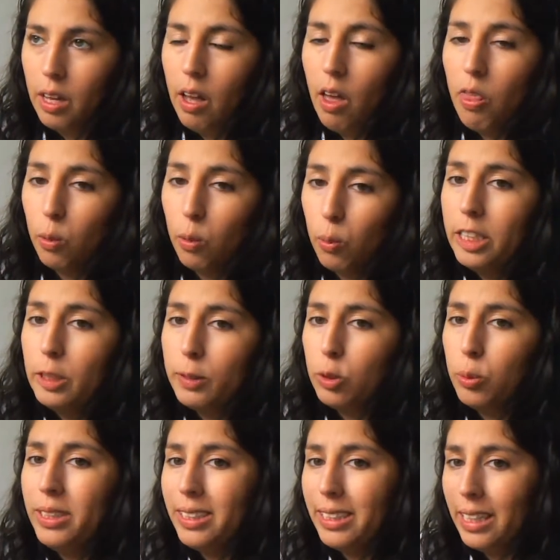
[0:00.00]
The range
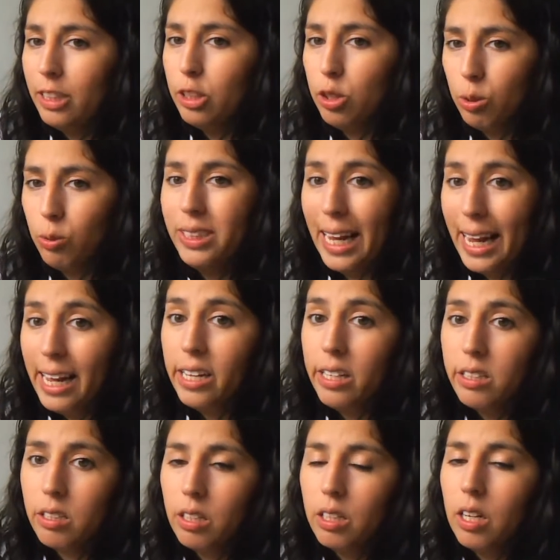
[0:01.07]
between 10 and 2 is
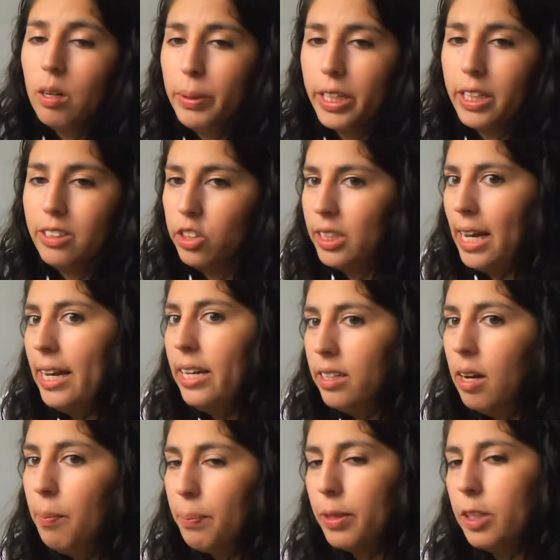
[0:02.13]
8 because there's 8
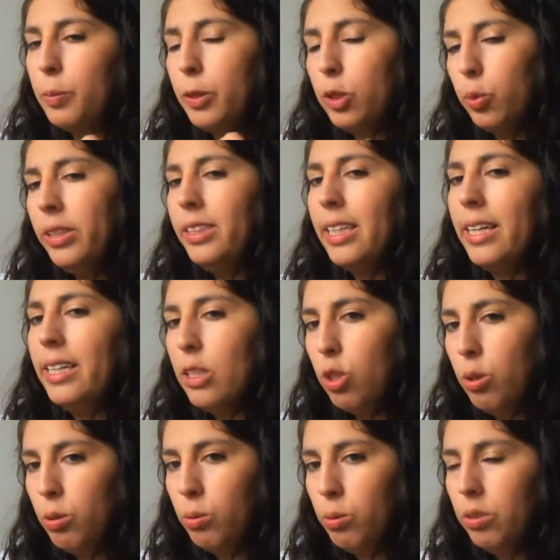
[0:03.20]
numbers between 10 and
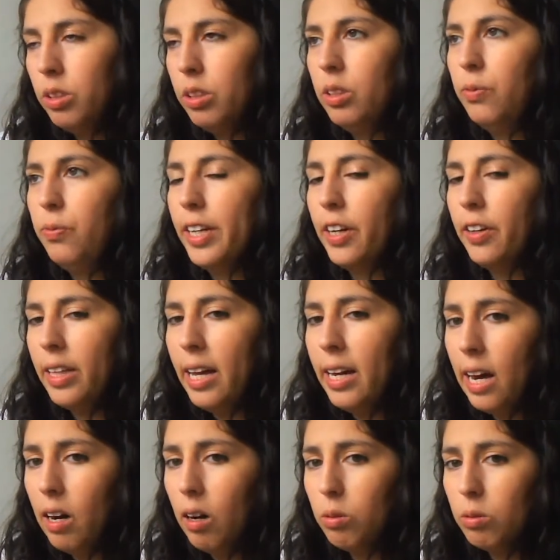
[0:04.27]
2. To figure that
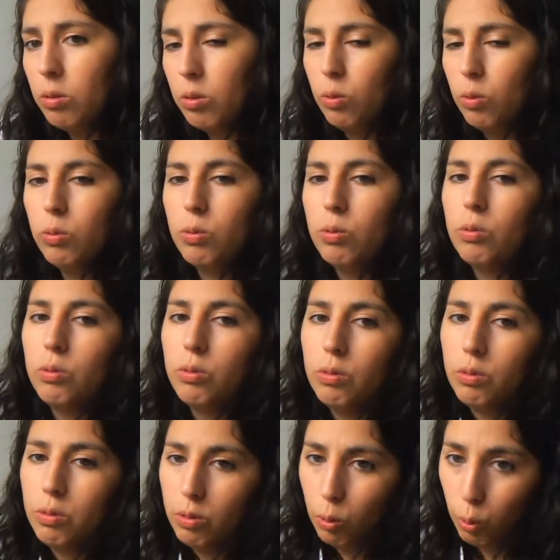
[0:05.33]
out,
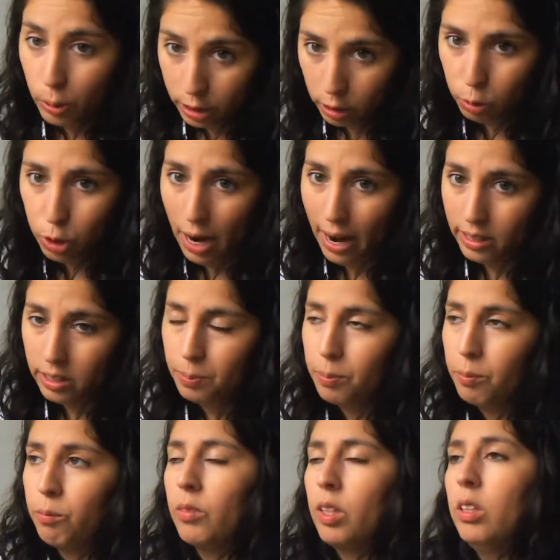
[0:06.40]
we subtract.
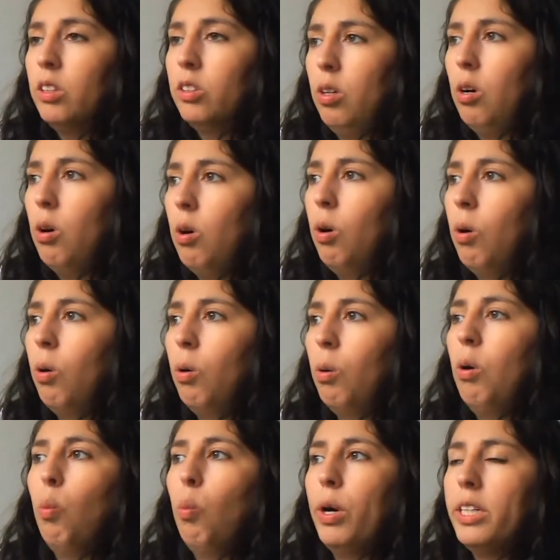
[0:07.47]

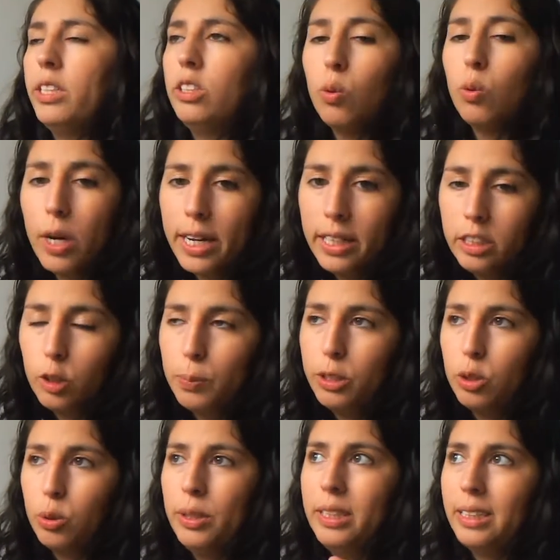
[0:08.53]
So what is the range
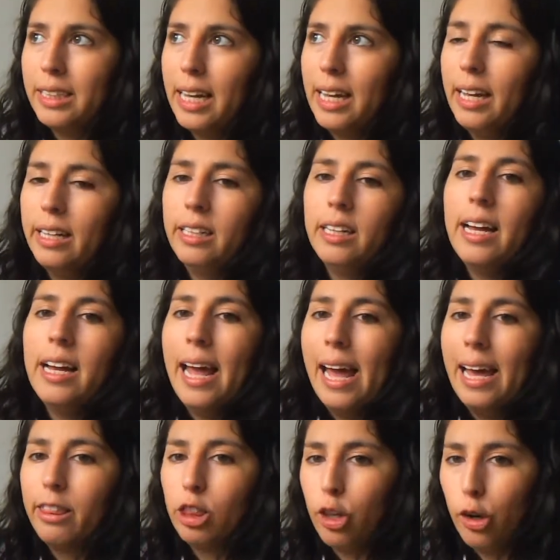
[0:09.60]
between 10
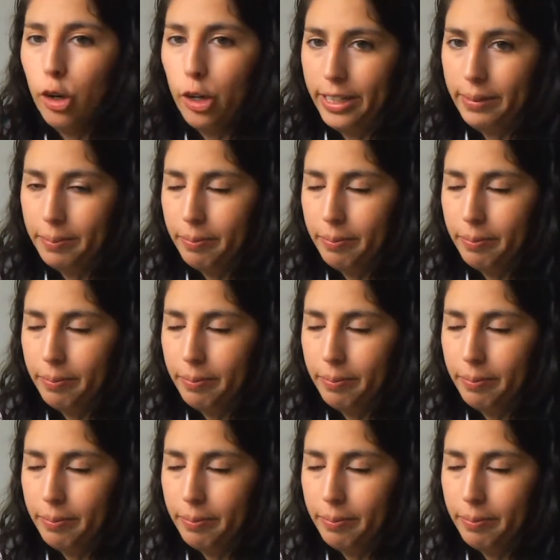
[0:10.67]
and 30?